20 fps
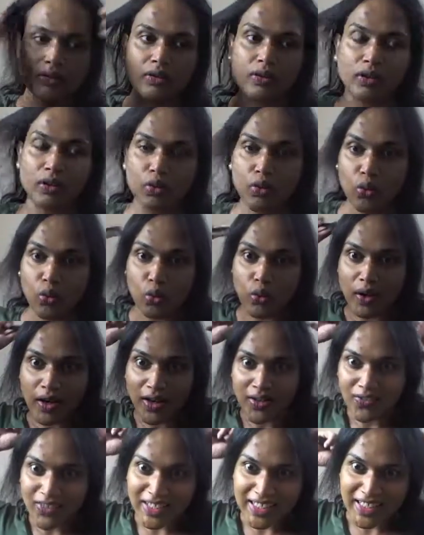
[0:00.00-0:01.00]
You know,
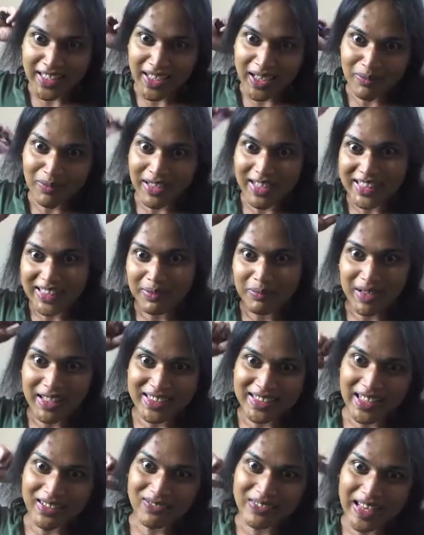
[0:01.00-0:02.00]
I feel like I'm letting
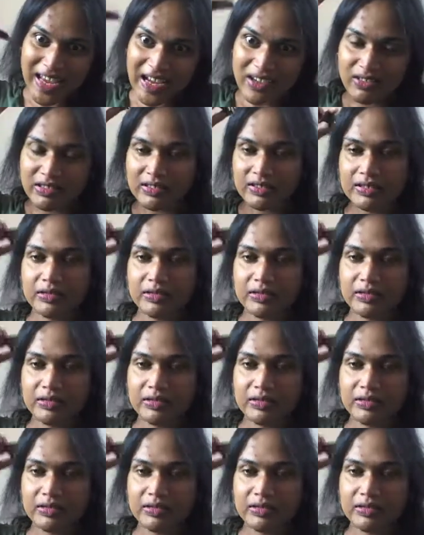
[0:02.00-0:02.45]
myself down.